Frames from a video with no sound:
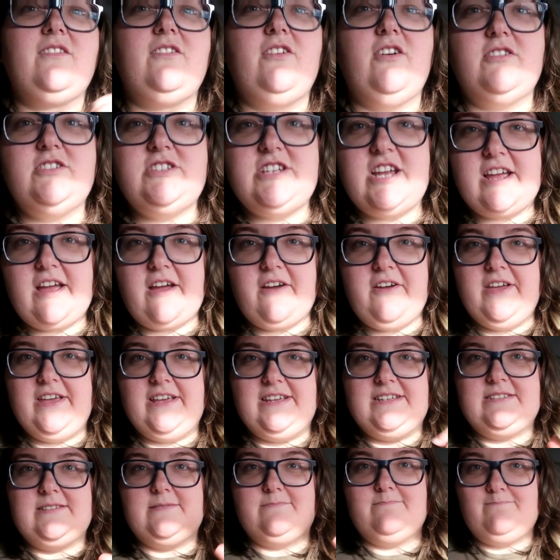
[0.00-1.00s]
Go check out
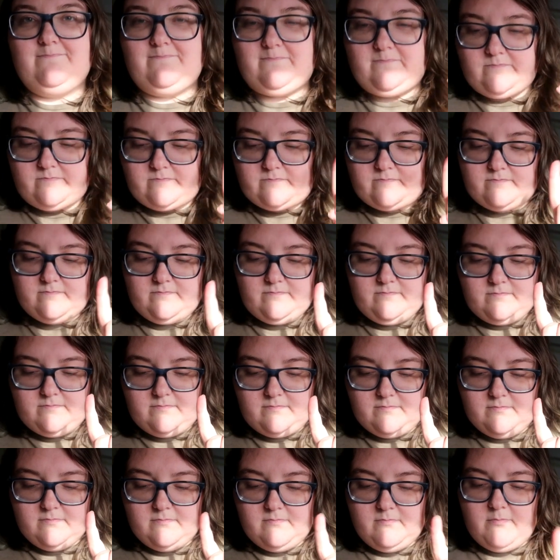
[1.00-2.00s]
his.
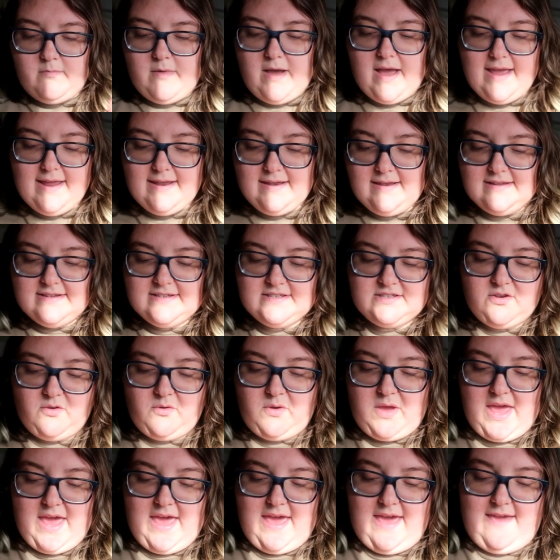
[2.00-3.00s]
Mine is
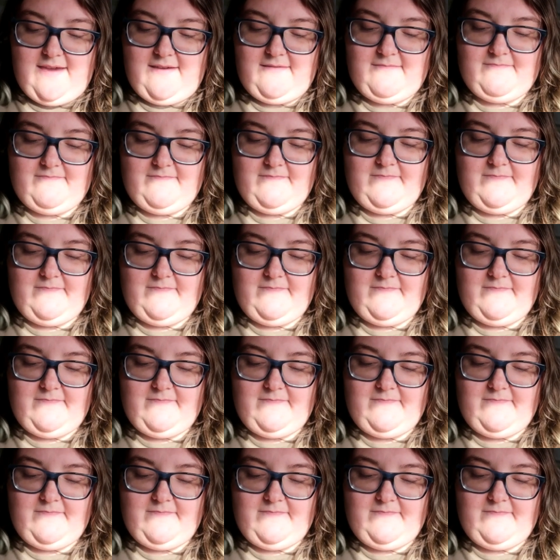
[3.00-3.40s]
okay.